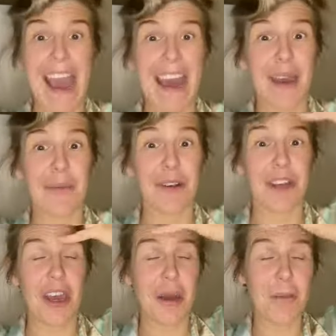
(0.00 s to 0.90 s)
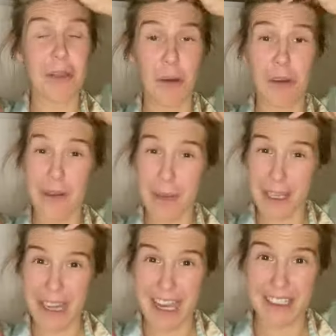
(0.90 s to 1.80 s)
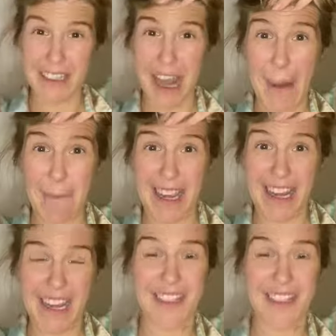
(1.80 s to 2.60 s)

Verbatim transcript: and I'm gonna blow it with a big Dyson and pin it.